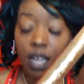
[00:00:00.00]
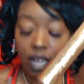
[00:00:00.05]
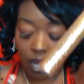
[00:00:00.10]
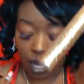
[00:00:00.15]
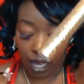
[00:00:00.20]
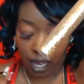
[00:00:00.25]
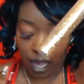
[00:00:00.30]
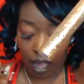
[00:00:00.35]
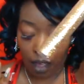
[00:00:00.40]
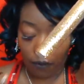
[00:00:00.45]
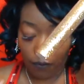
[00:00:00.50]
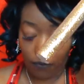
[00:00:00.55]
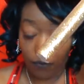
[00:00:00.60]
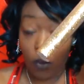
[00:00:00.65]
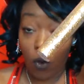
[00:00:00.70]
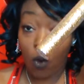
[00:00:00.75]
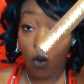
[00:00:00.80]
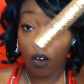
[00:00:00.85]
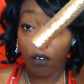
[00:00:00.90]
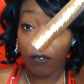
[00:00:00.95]
And I got
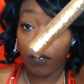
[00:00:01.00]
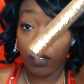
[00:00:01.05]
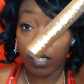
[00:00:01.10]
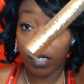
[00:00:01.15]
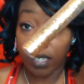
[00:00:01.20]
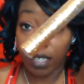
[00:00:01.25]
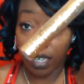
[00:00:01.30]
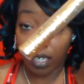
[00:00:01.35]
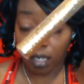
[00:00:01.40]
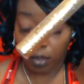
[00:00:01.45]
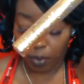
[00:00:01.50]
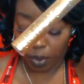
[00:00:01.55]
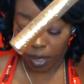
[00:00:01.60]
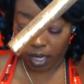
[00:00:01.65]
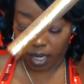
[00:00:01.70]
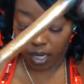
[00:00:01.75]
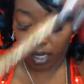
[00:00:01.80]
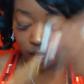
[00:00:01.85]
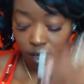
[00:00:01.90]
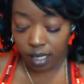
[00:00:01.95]
four for six
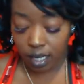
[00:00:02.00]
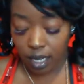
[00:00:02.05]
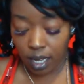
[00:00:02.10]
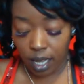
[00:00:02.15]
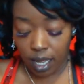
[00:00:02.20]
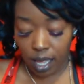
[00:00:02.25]
bucks.